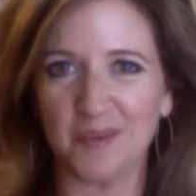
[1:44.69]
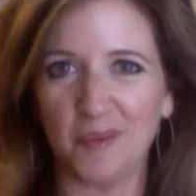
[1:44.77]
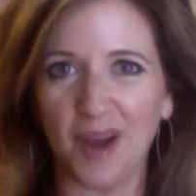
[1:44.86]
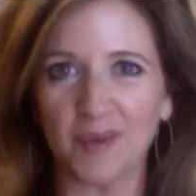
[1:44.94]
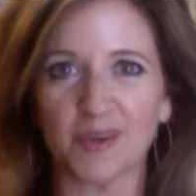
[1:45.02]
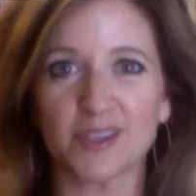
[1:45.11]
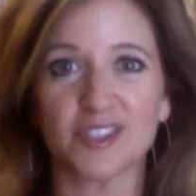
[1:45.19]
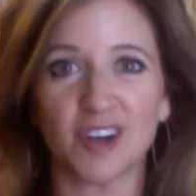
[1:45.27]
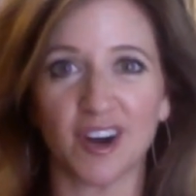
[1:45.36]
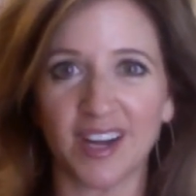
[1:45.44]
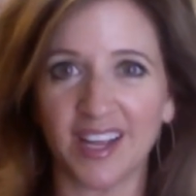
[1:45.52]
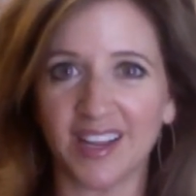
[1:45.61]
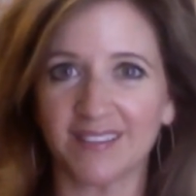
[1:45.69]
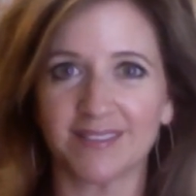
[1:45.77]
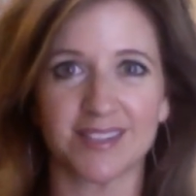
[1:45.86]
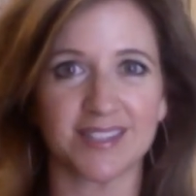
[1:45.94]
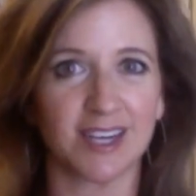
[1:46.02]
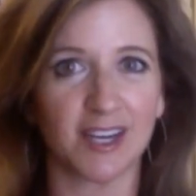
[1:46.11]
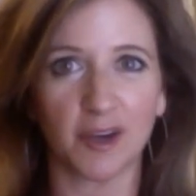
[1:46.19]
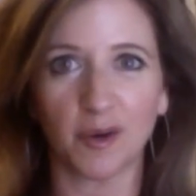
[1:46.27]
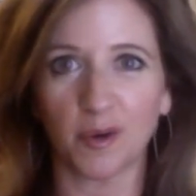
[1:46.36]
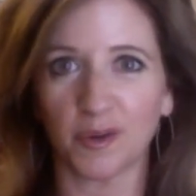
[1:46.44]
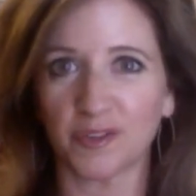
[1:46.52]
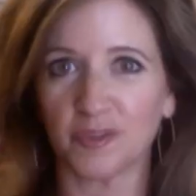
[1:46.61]
when we're starting to study A
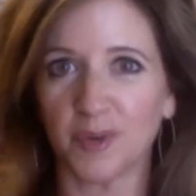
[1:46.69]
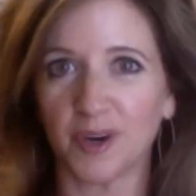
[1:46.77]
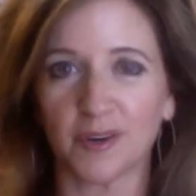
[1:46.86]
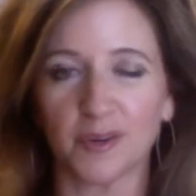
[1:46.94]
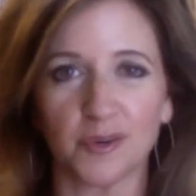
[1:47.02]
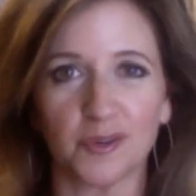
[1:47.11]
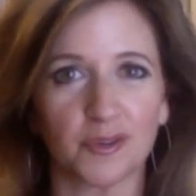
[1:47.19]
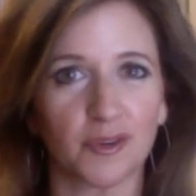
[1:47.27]
Course in Miracles,